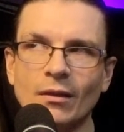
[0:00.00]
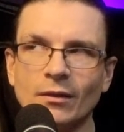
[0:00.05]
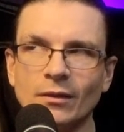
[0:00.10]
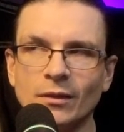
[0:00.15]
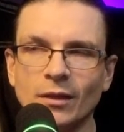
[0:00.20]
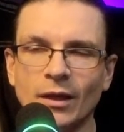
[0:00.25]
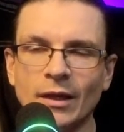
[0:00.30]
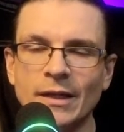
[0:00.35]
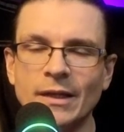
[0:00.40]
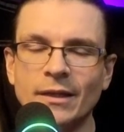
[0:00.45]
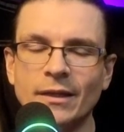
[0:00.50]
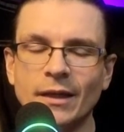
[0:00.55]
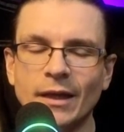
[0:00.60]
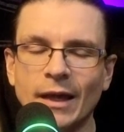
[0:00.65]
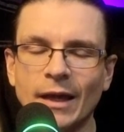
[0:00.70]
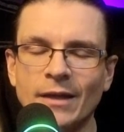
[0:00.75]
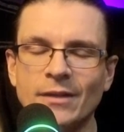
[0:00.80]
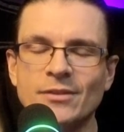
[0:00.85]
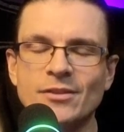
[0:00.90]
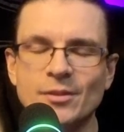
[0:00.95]
like
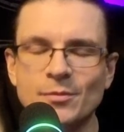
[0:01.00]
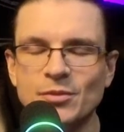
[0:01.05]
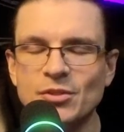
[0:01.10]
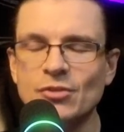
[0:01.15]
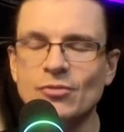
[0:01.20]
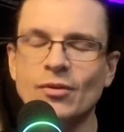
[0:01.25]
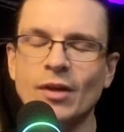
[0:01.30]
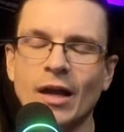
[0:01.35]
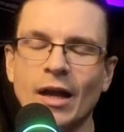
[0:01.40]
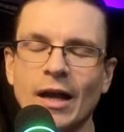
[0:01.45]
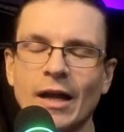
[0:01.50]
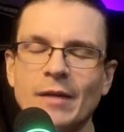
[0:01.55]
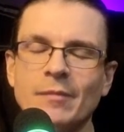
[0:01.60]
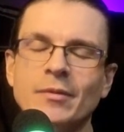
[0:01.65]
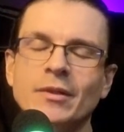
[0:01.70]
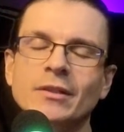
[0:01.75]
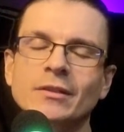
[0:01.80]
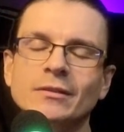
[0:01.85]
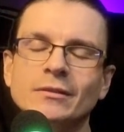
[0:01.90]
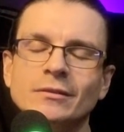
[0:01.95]
and subscribe
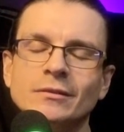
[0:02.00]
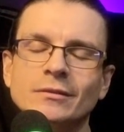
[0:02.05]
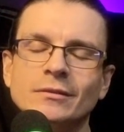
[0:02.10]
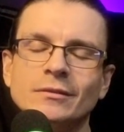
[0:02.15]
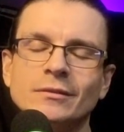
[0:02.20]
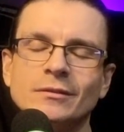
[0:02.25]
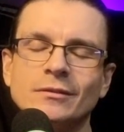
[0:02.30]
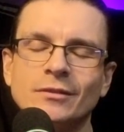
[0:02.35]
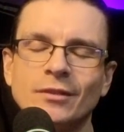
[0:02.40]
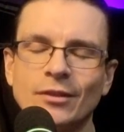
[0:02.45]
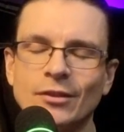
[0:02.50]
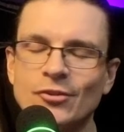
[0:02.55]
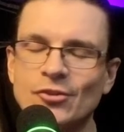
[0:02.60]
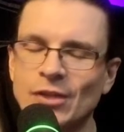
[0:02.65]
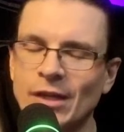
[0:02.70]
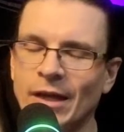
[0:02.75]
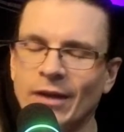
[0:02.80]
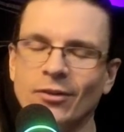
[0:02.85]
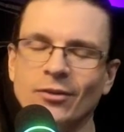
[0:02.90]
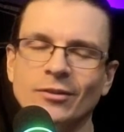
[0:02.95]
to the
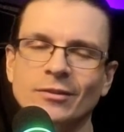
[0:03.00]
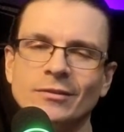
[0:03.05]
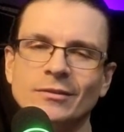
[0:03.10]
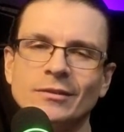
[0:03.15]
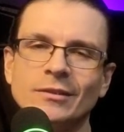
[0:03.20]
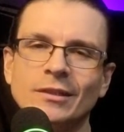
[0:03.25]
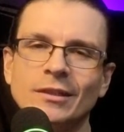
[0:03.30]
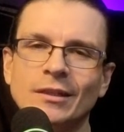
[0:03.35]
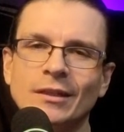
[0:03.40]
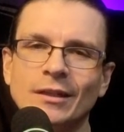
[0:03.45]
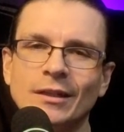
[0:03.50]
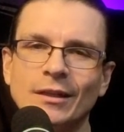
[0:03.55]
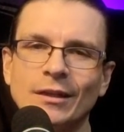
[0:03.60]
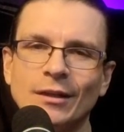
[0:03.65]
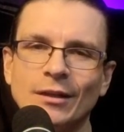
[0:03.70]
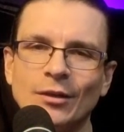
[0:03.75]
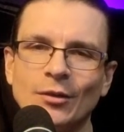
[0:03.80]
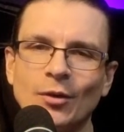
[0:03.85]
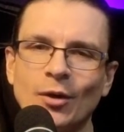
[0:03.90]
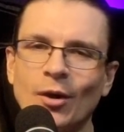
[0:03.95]
channel.
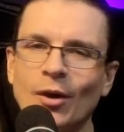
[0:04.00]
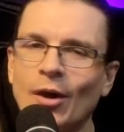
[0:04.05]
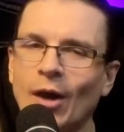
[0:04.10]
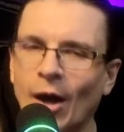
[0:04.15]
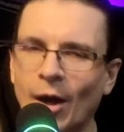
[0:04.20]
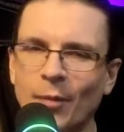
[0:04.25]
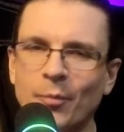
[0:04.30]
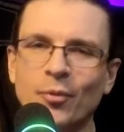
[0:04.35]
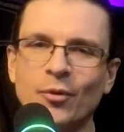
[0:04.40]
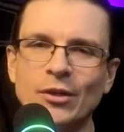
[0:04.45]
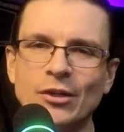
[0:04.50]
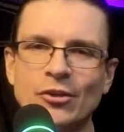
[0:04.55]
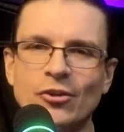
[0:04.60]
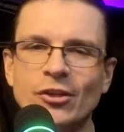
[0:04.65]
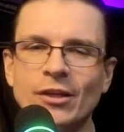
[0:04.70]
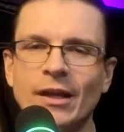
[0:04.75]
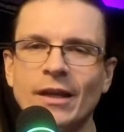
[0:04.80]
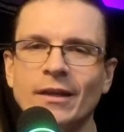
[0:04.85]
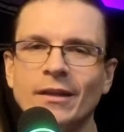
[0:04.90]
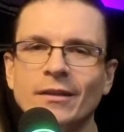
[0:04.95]
I
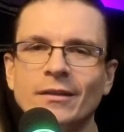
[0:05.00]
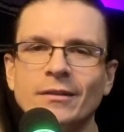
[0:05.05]
appreciate it.